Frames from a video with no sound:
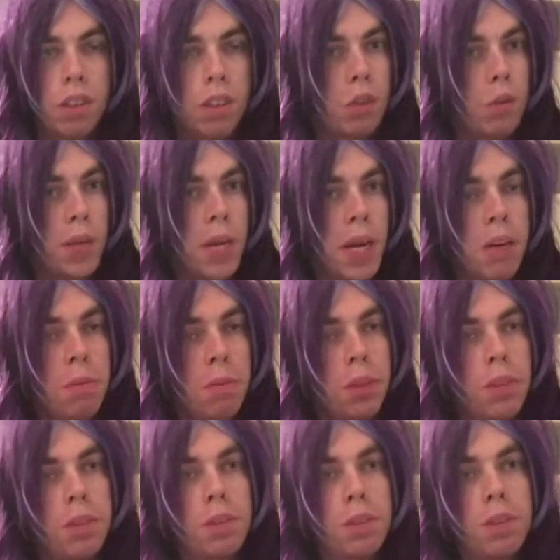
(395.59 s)
It's one
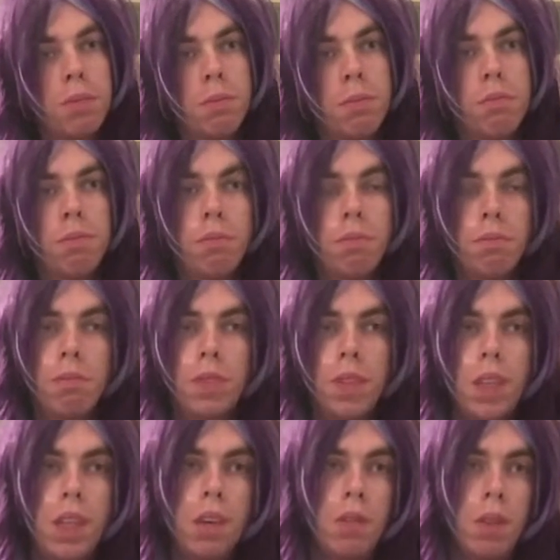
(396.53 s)
helmet
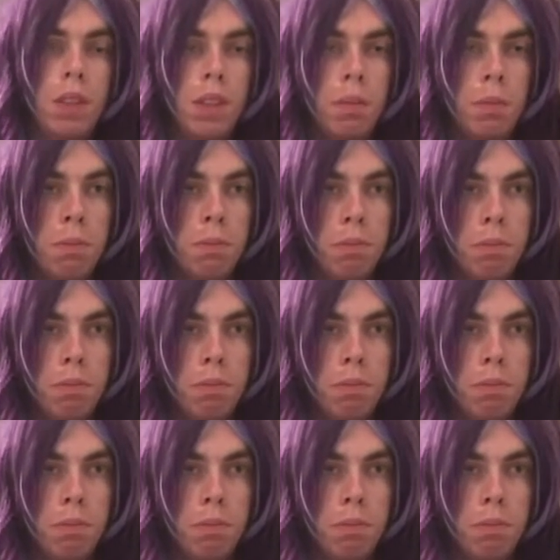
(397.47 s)
with him.